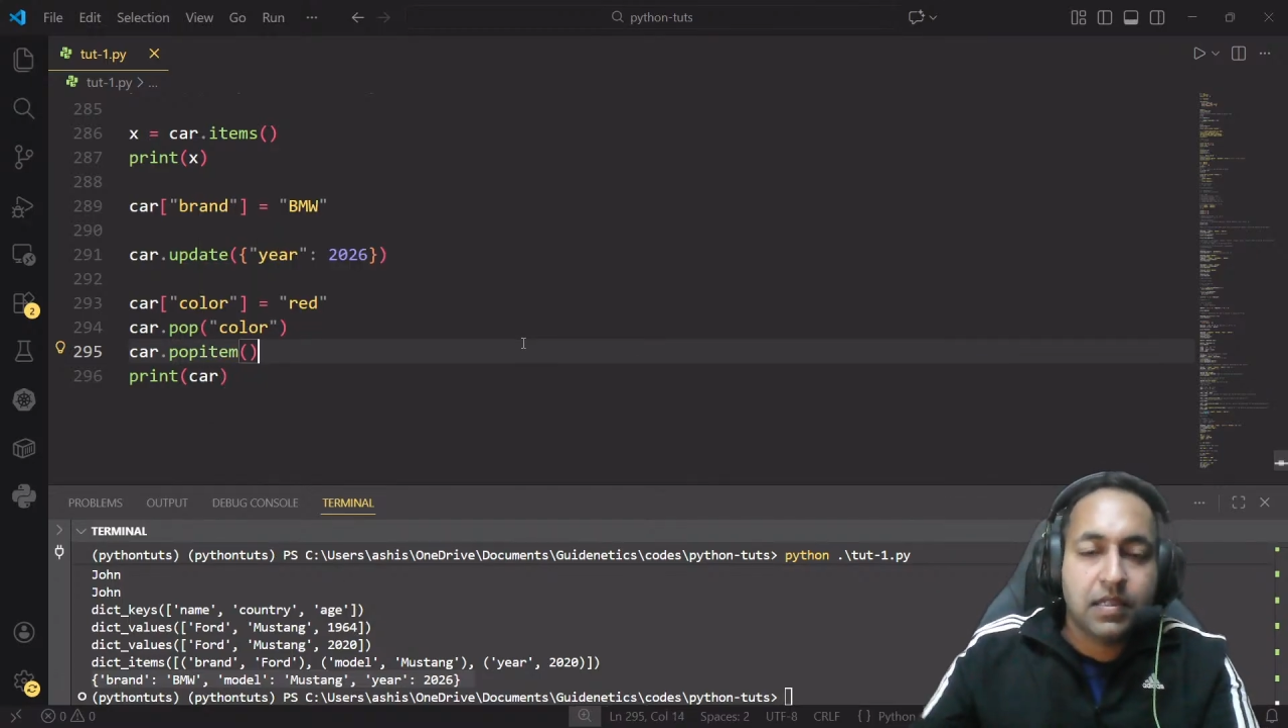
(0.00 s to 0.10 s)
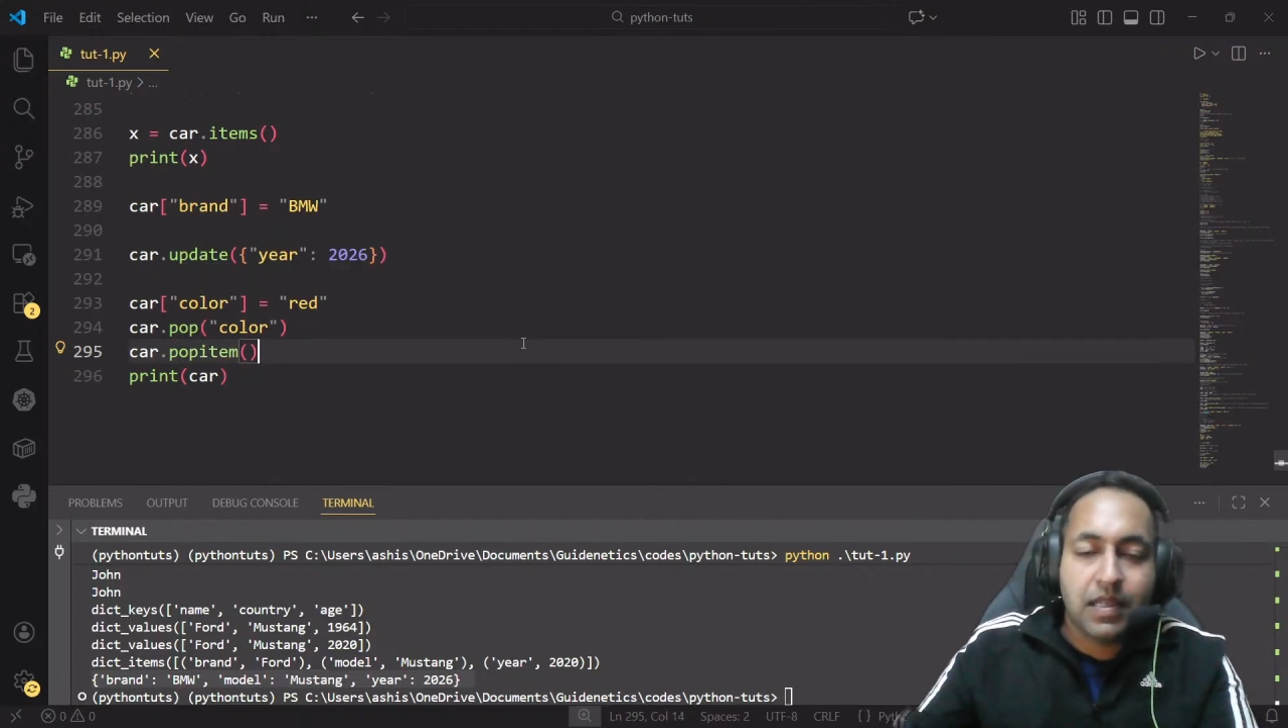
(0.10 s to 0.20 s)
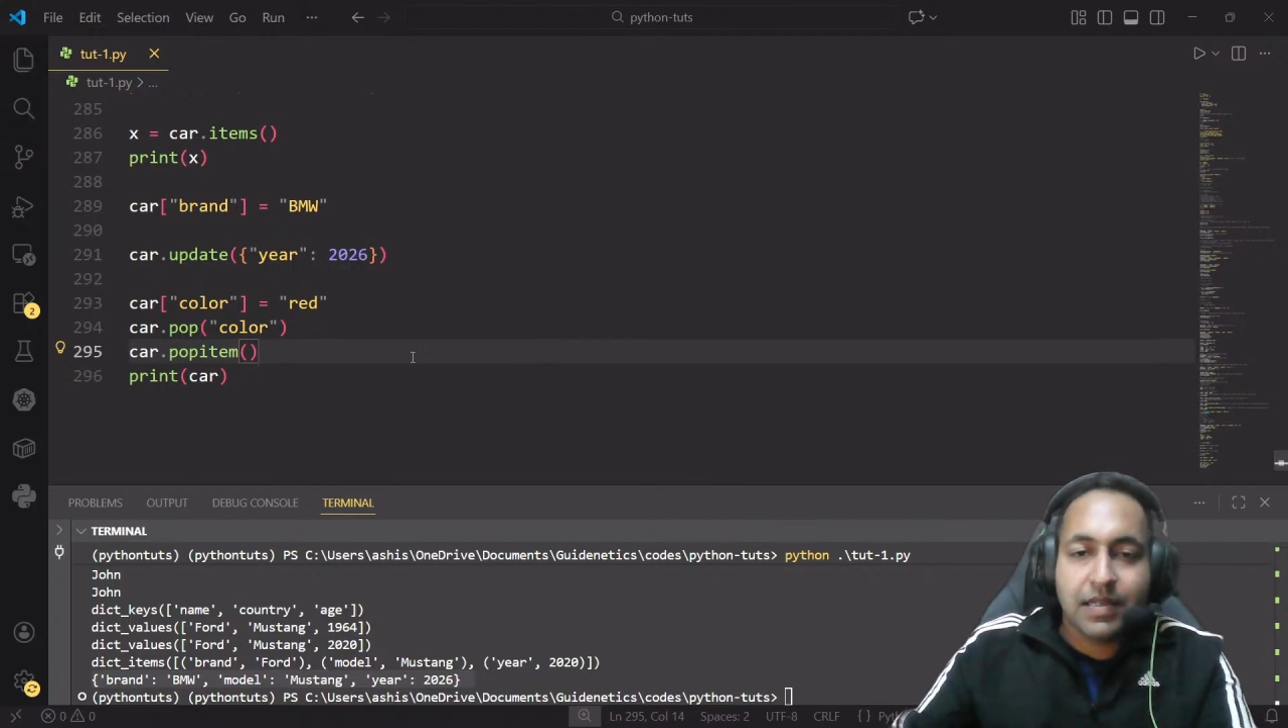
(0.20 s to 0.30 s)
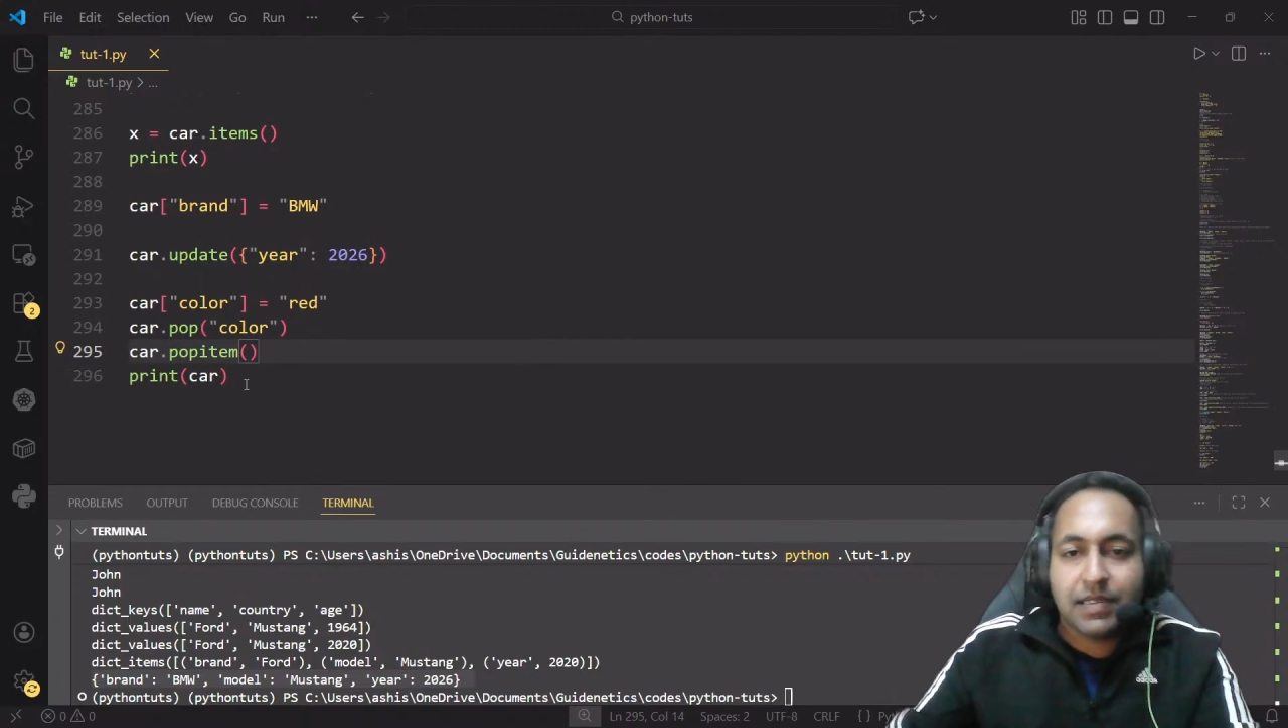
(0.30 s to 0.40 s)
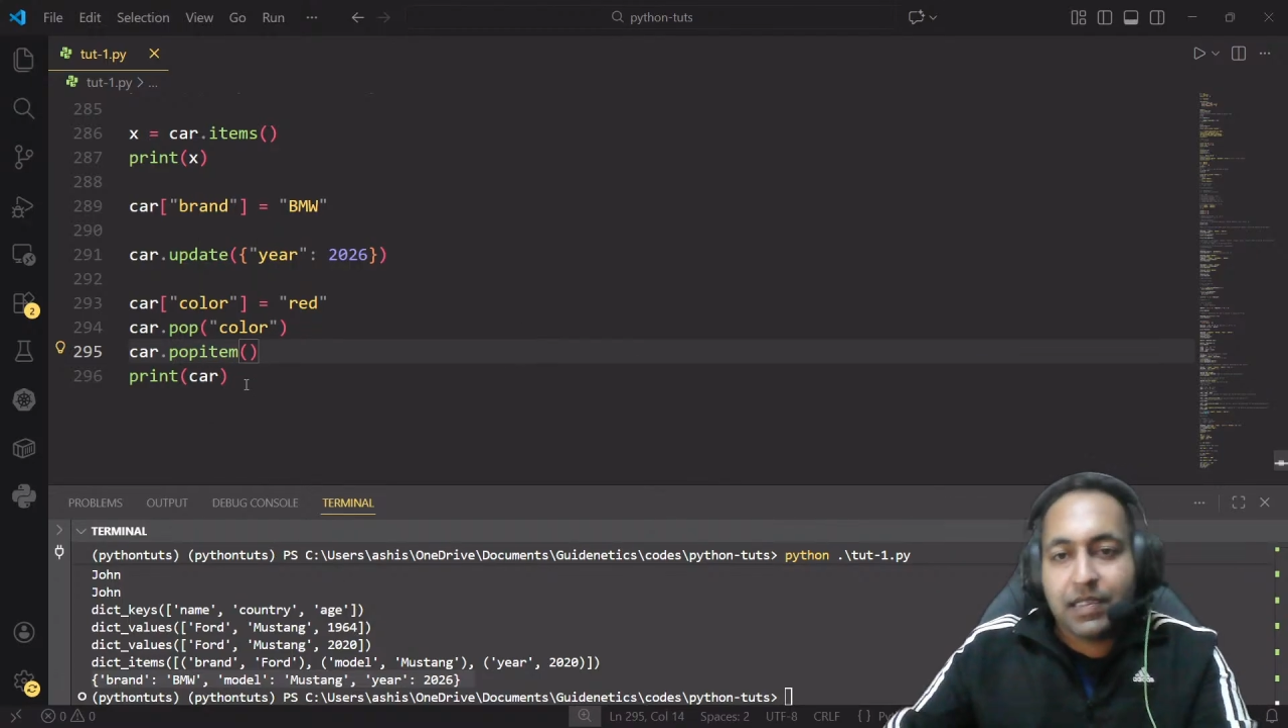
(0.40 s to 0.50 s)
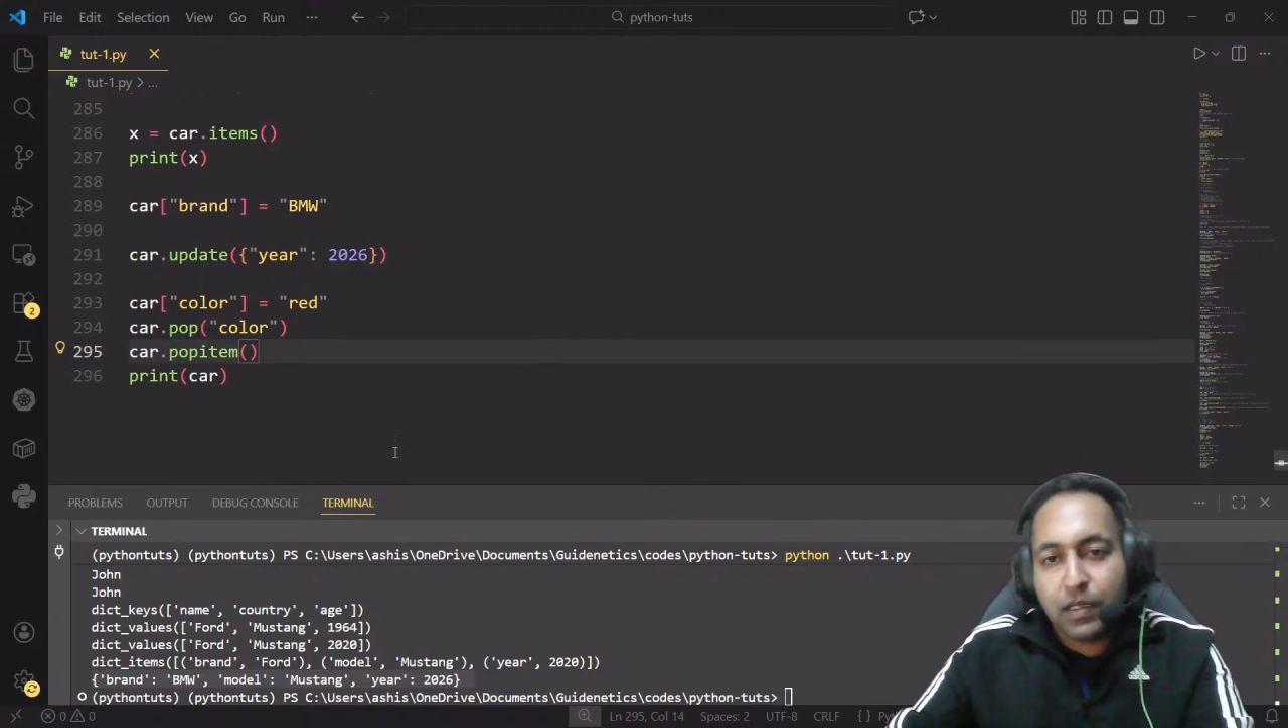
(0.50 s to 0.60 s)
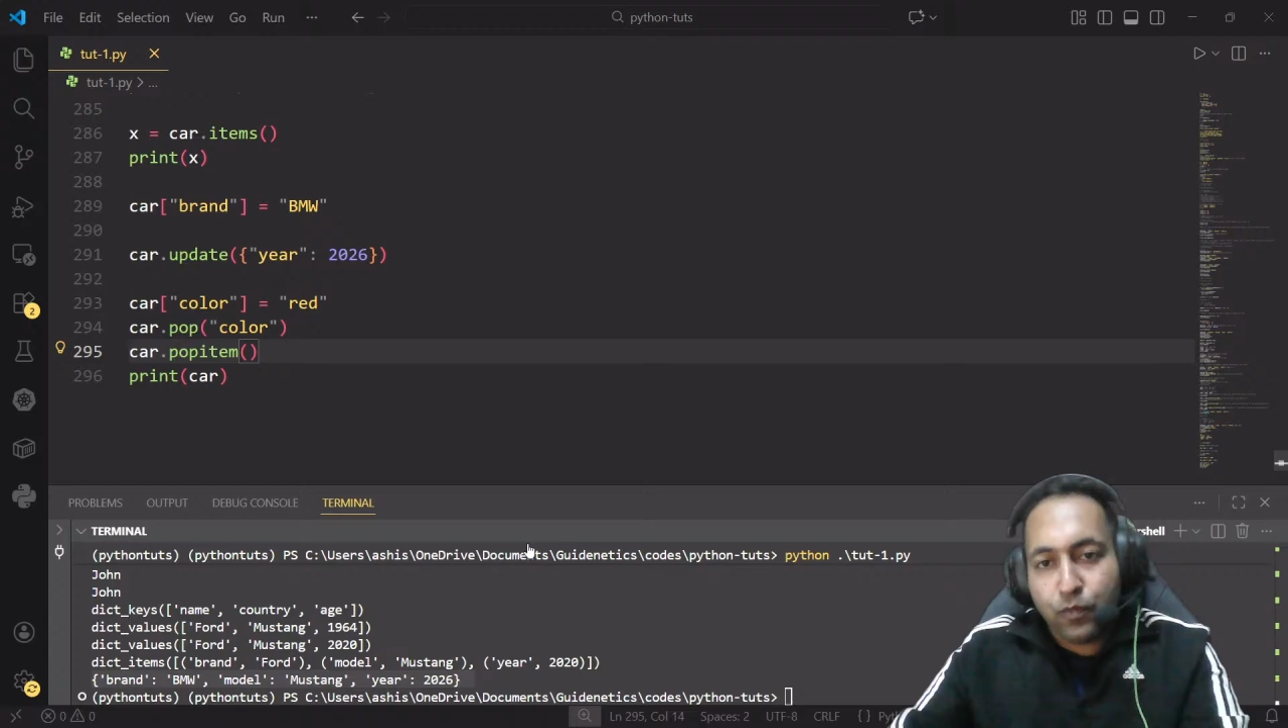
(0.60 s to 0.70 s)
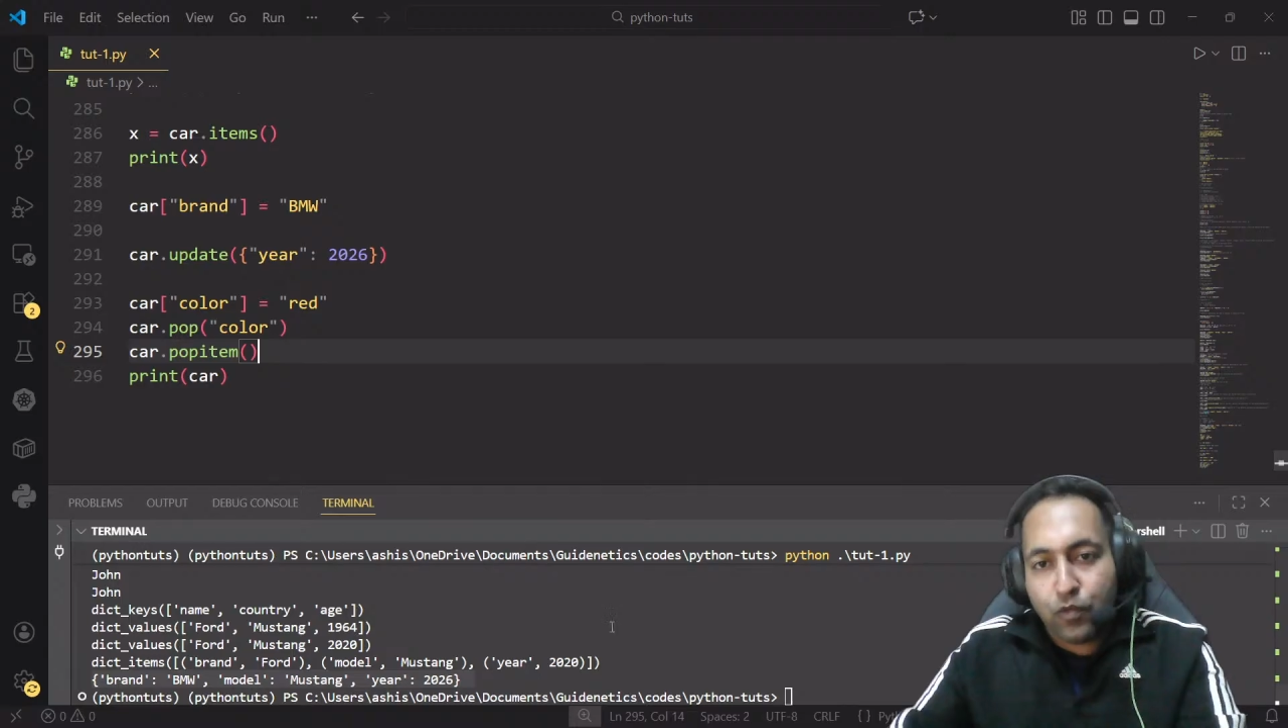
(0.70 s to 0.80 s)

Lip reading: let's see